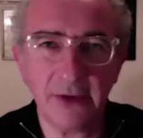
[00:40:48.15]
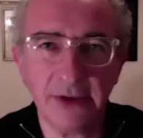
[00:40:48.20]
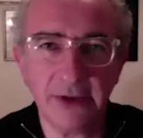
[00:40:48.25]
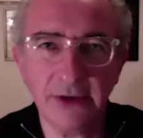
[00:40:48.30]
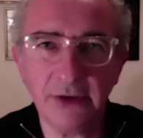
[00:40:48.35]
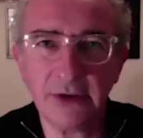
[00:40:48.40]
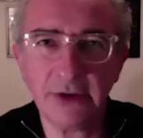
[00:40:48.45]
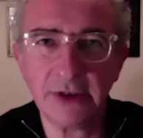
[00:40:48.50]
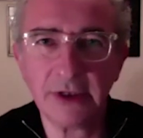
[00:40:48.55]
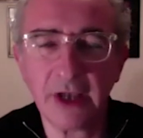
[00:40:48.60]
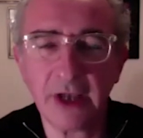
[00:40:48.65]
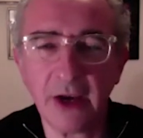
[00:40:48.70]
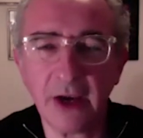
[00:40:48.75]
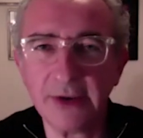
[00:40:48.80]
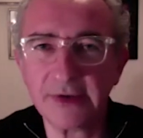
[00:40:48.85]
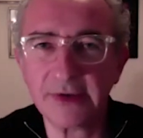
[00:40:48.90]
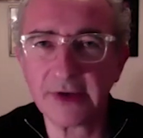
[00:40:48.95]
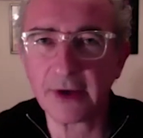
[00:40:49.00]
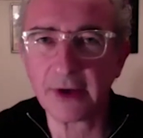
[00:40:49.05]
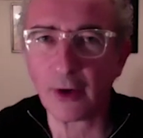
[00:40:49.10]
and you can go
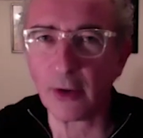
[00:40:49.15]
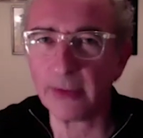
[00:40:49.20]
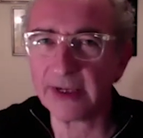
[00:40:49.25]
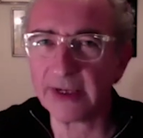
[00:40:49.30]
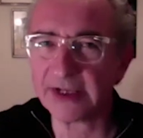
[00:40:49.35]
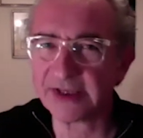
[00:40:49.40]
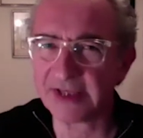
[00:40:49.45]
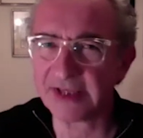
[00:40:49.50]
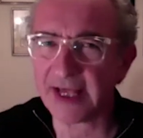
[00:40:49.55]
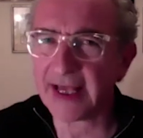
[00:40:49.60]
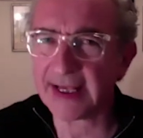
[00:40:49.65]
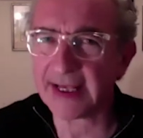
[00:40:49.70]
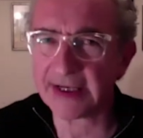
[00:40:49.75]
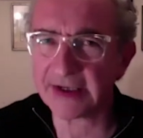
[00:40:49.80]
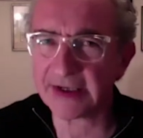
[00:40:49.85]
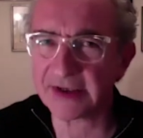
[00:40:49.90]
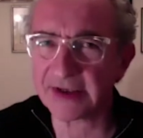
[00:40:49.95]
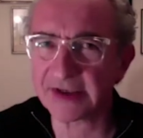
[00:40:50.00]
into Comic Sans,